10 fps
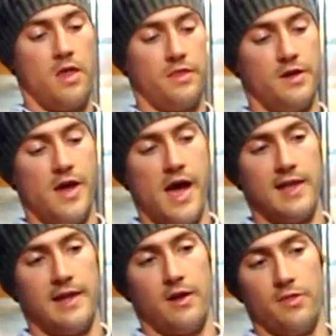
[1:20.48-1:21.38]
The
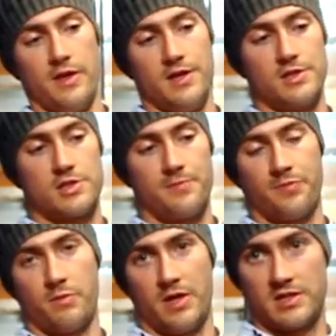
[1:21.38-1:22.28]
knurling on this,
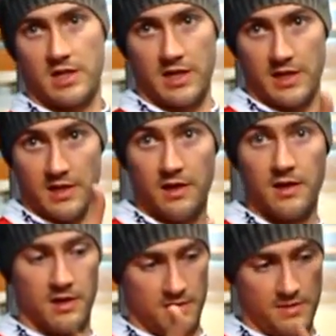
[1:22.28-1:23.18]
basically
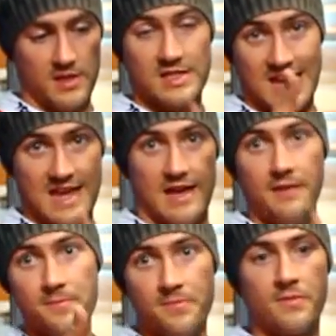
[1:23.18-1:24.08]
this
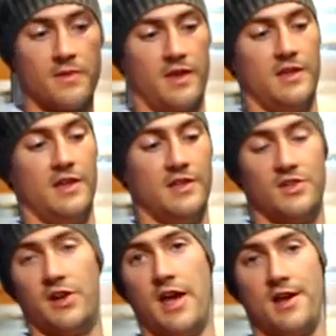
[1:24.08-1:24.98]
here
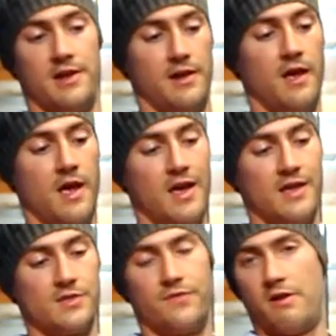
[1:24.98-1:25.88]
is your knurling.
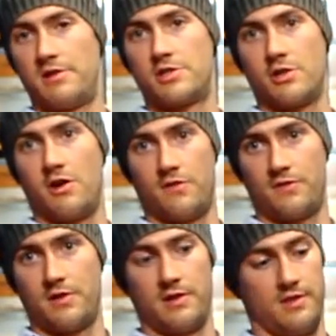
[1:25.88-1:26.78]
It's very
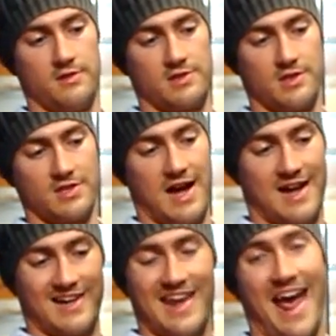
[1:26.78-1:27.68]
soft. There's
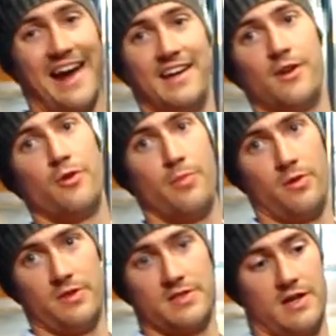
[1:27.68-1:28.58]
hardly any grip
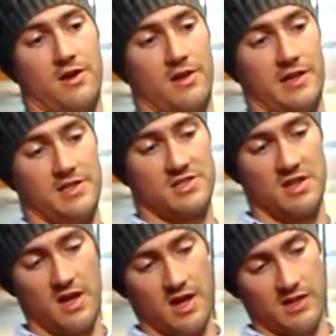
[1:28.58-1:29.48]
on this at all.
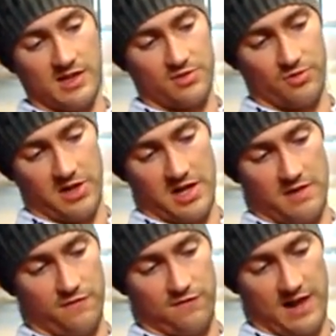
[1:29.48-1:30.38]
It's
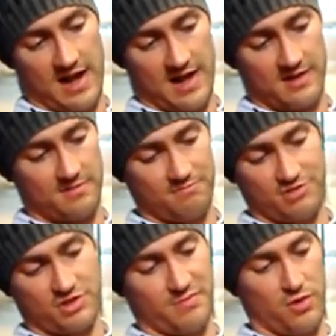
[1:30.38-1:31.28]
literally flat,
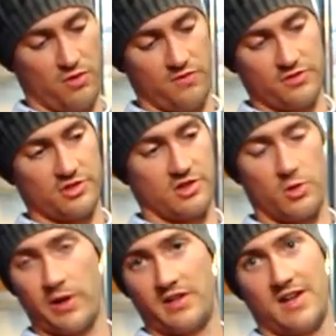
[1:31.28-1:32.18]
smooth, just a
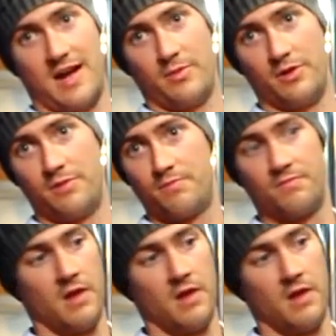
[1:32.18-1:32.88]
quick diamond.